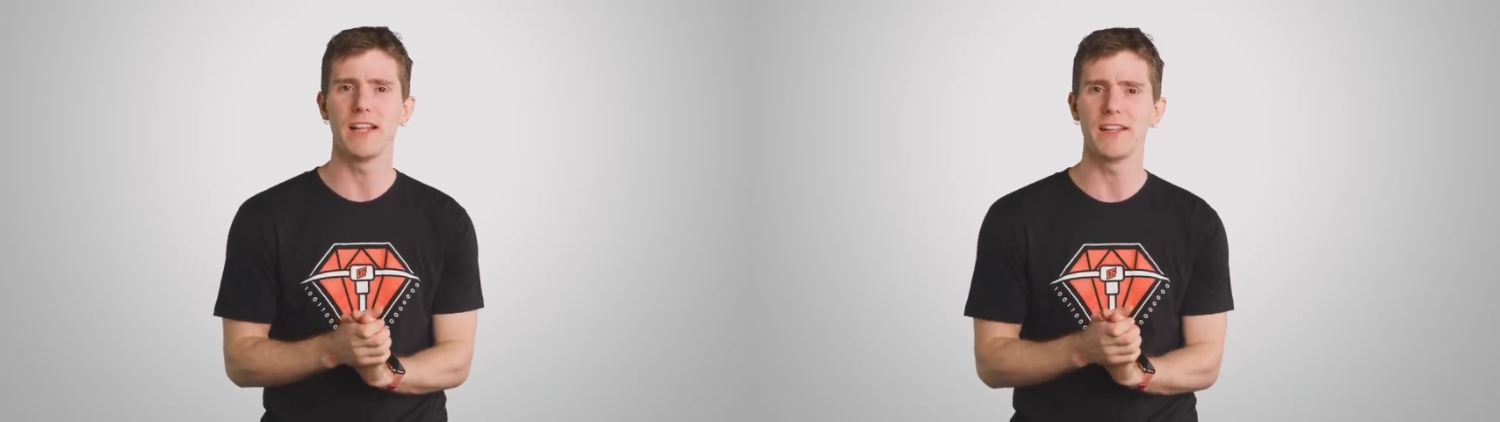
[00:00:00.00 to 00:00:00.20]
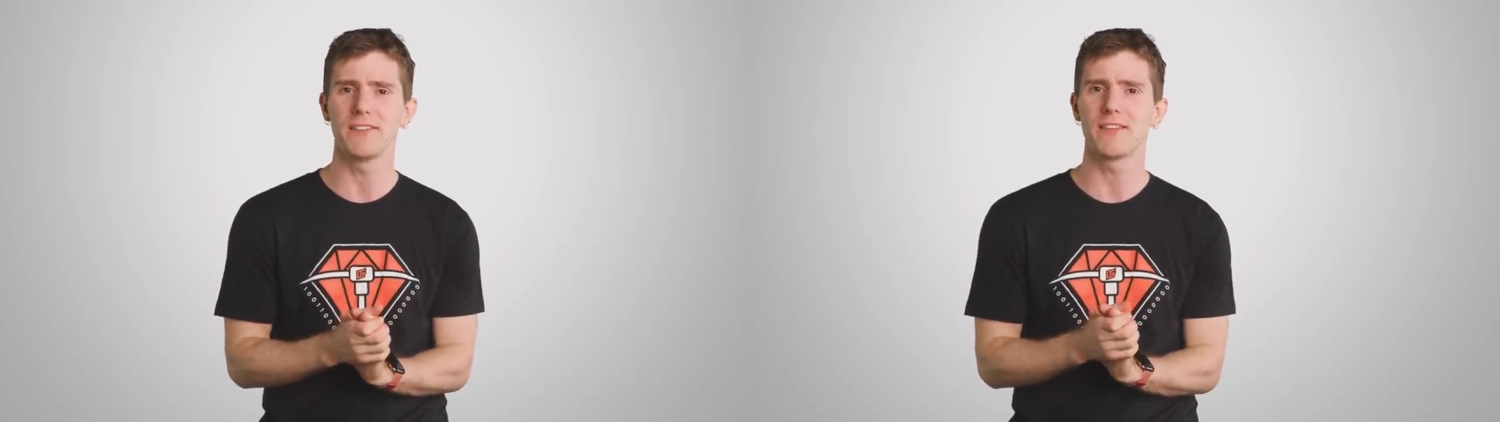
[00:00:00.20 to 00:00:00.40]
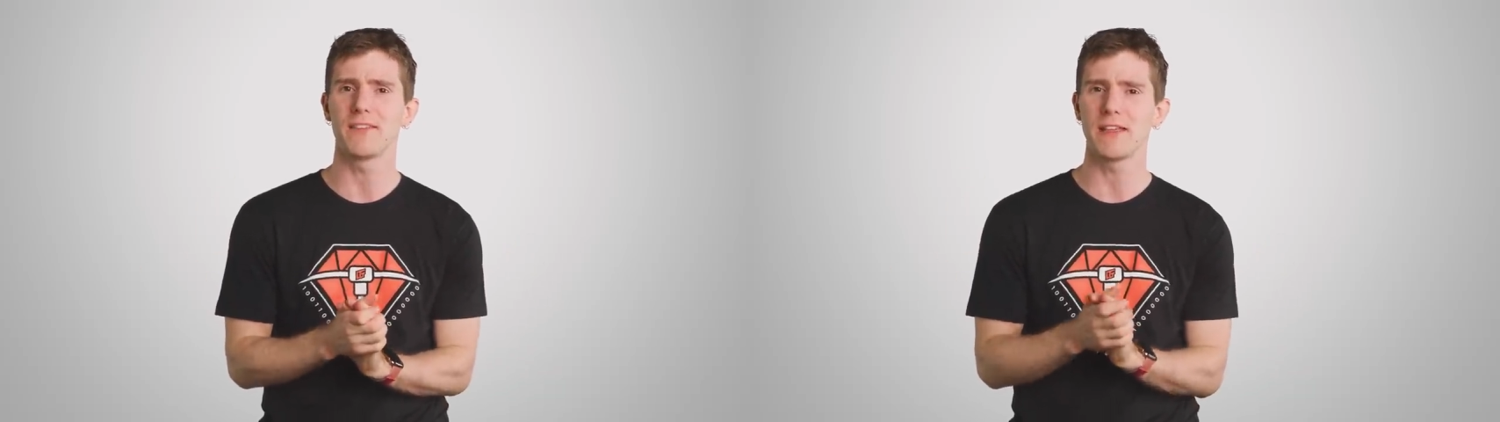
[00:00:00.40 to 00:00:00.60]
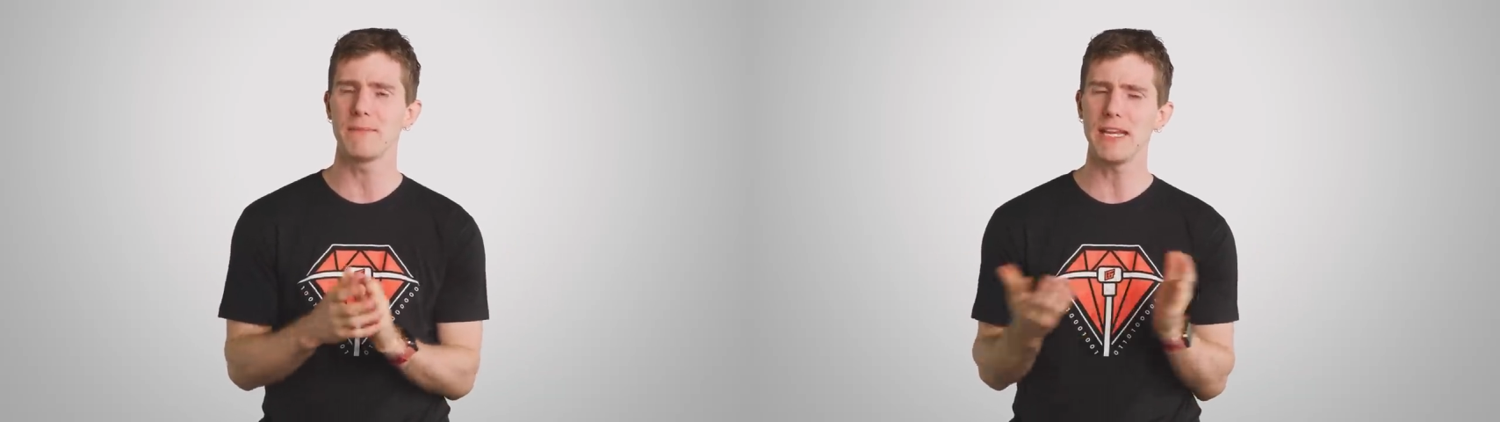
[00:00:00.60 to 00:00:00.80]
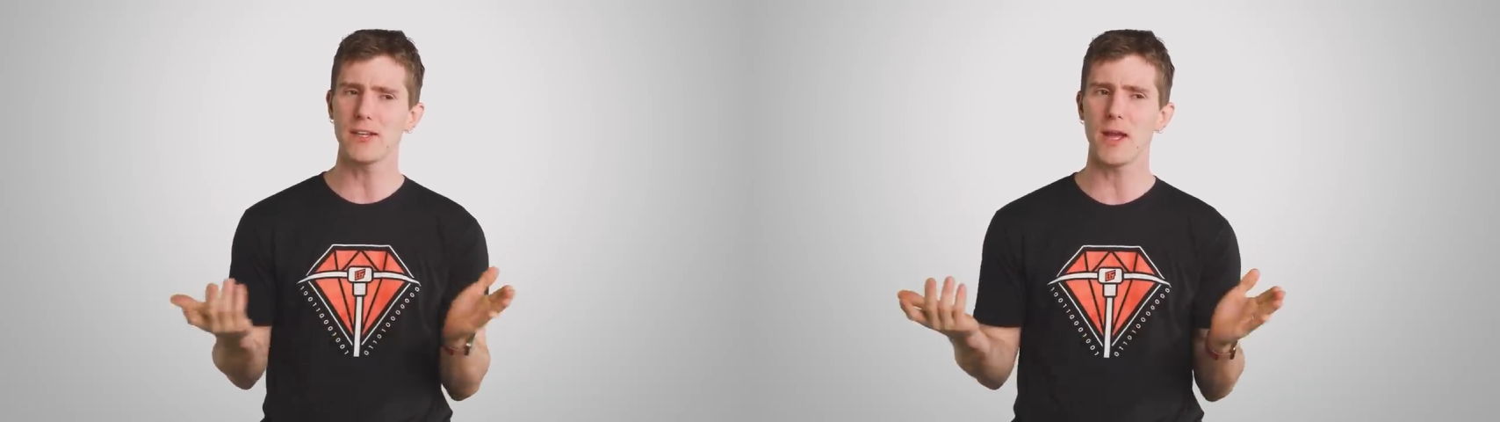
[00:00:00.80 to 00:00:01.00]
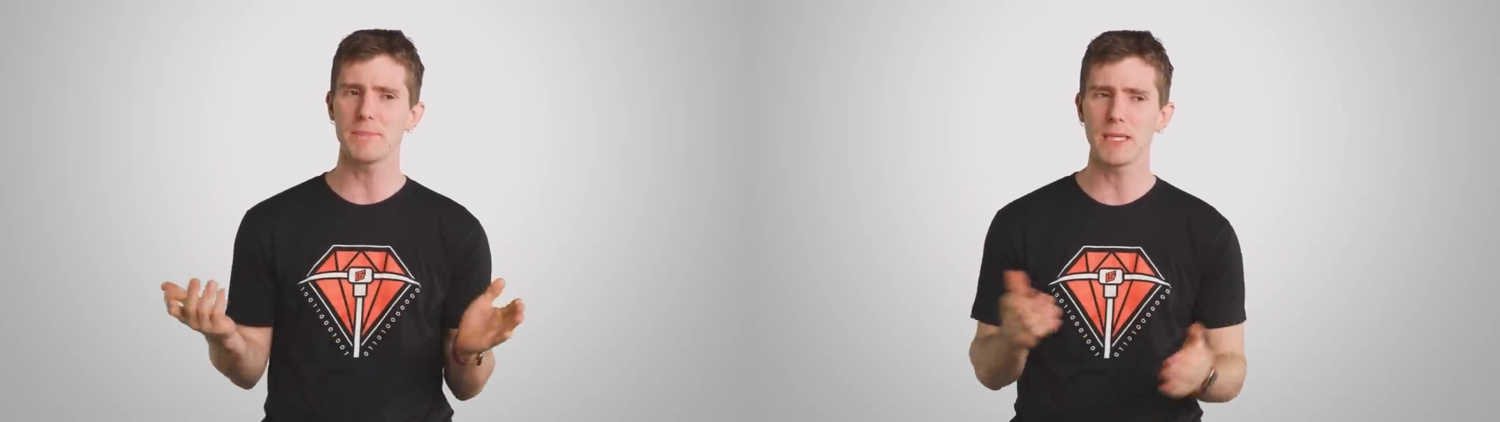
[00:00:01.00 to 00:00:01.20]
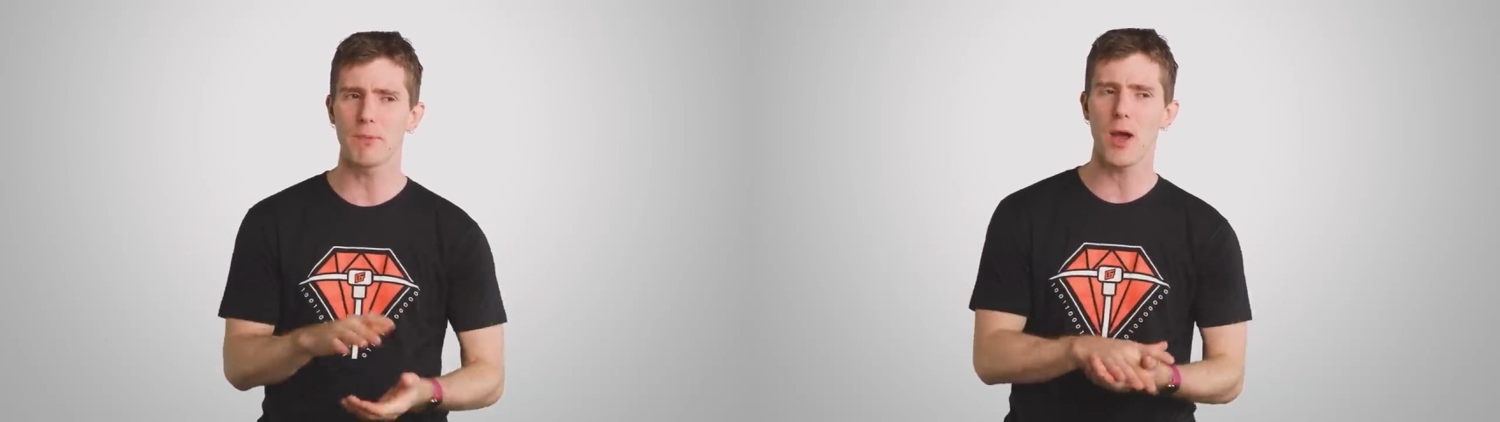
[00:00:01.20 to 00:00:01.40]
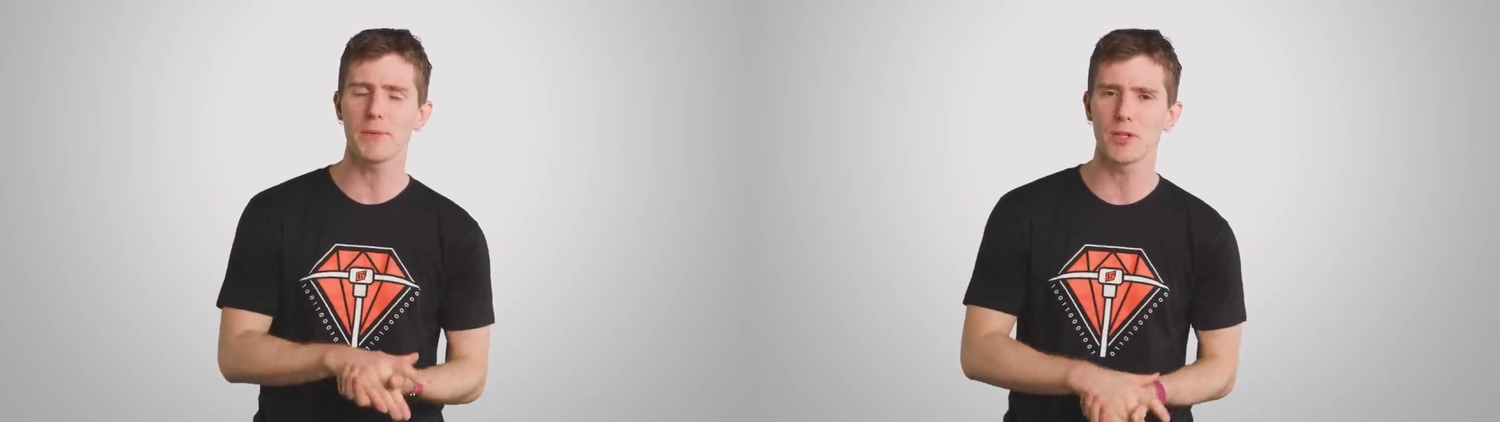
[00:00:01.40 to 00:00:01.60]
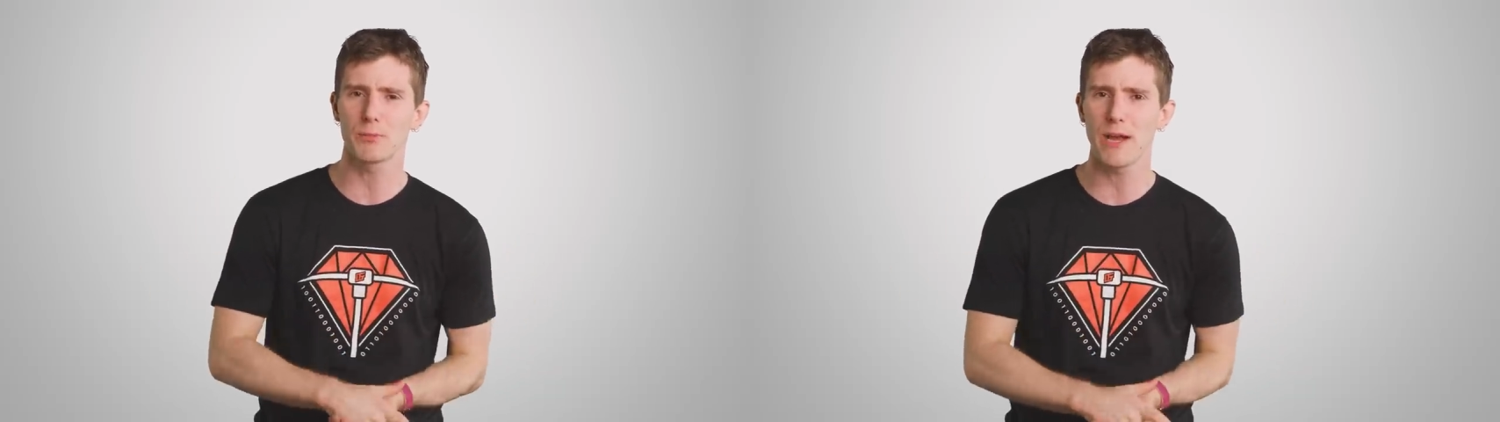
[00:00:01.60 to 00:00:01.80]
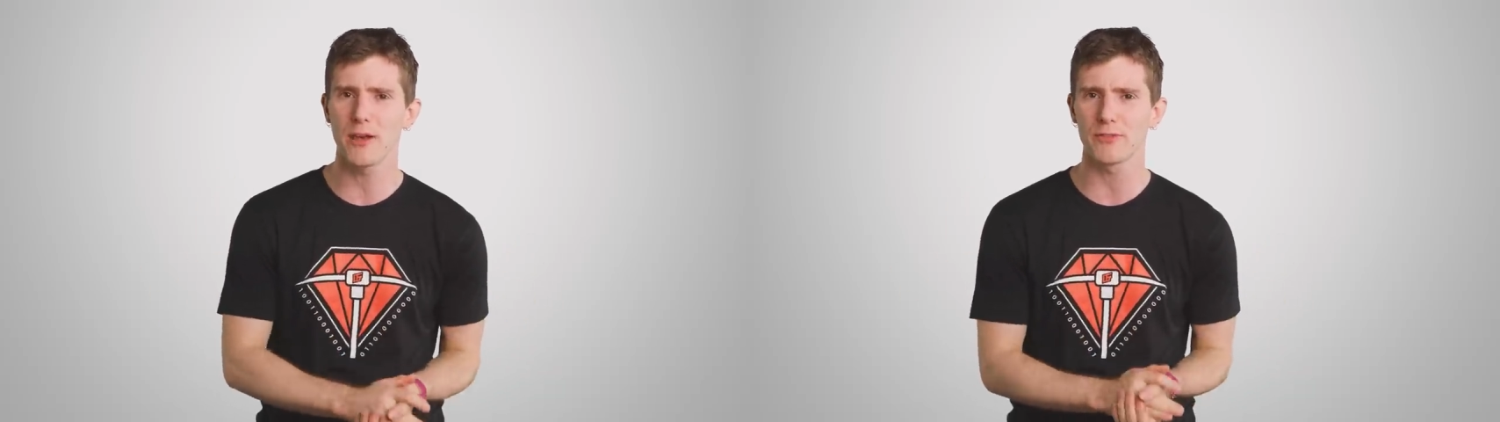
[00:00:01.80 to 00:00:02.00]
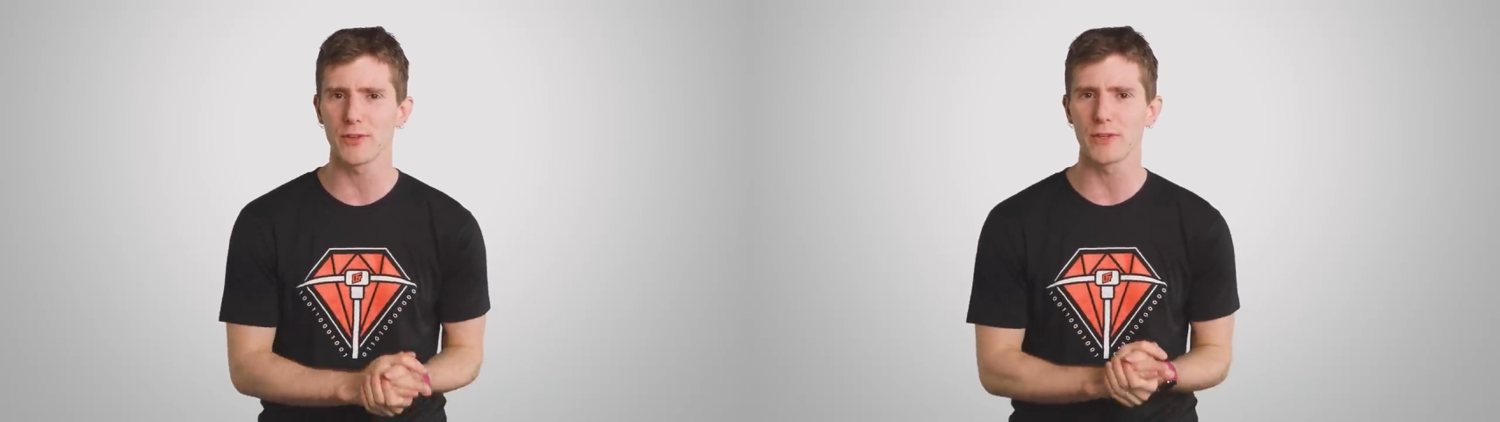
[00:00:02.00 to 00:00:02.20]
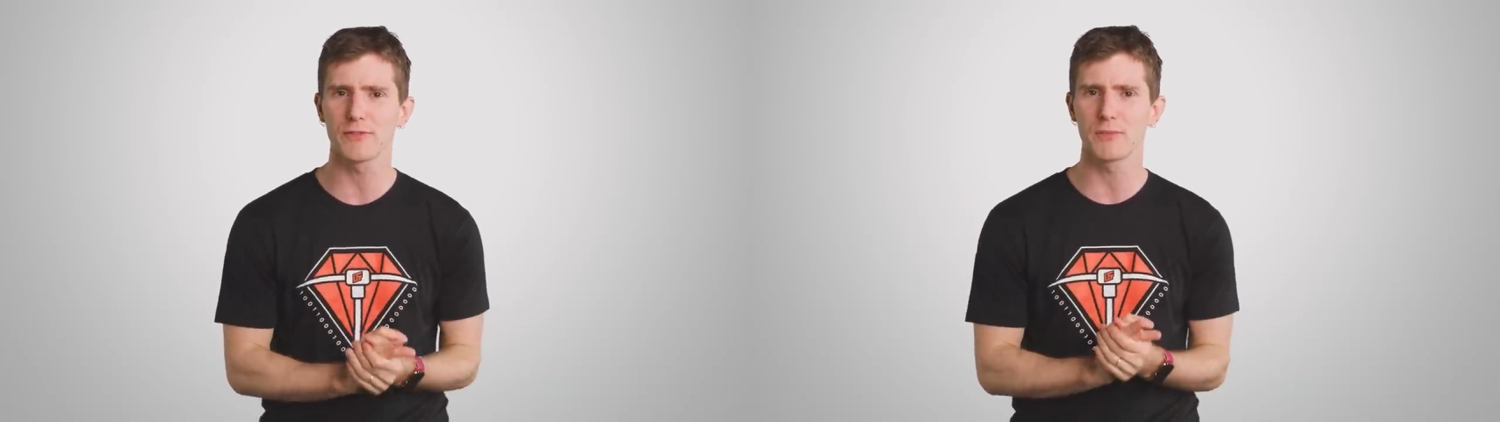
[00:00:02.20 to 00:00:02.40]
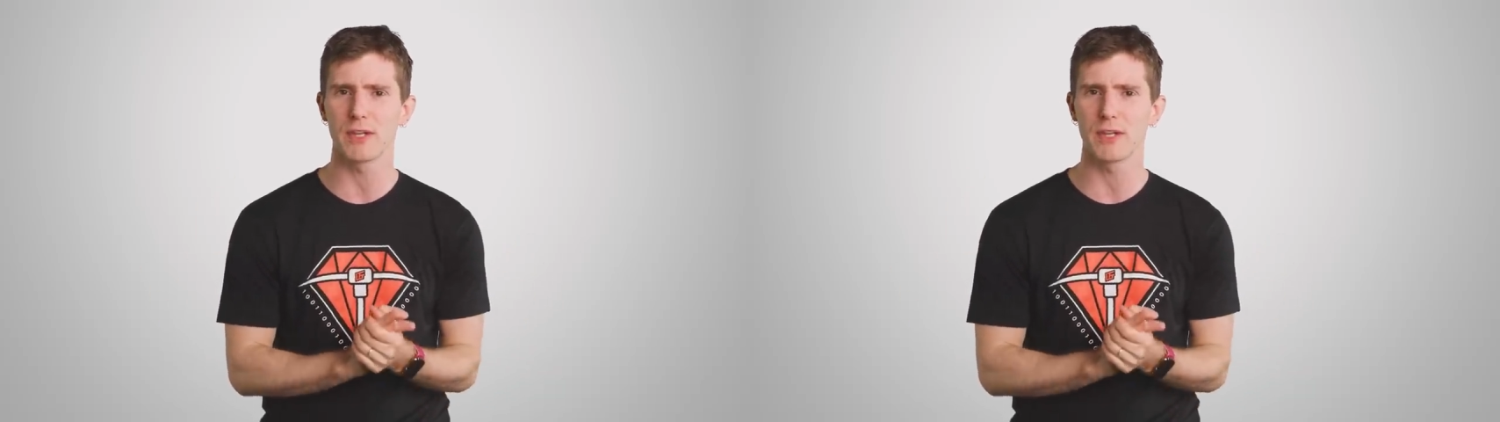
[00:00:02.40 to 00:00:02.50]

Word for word: and they may not be a popular browser for